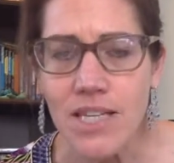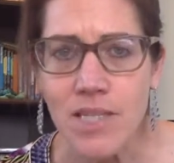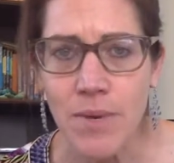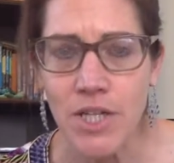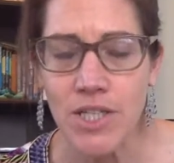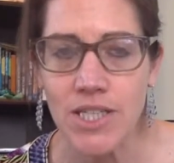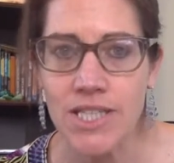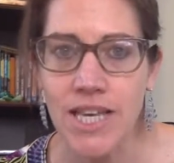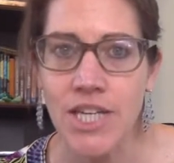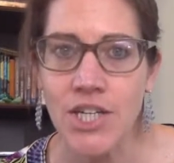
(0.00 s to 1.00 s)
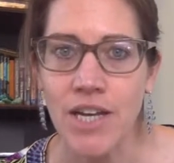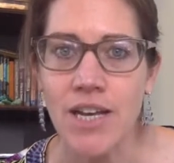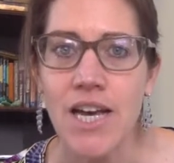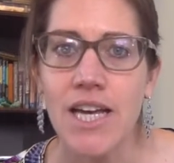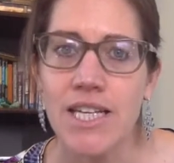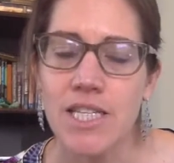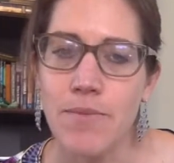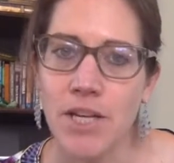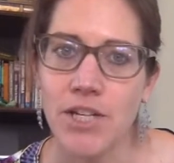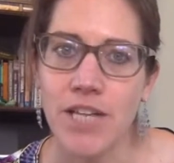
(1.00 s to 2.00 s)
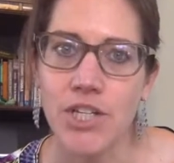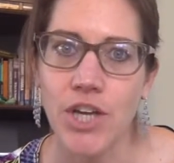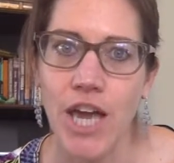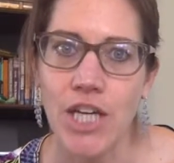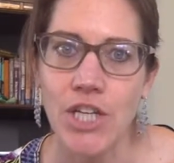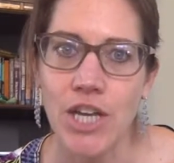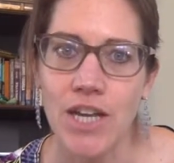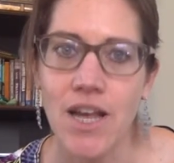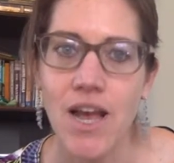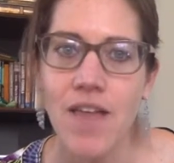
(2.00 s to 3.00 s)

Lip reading: specialization in special education,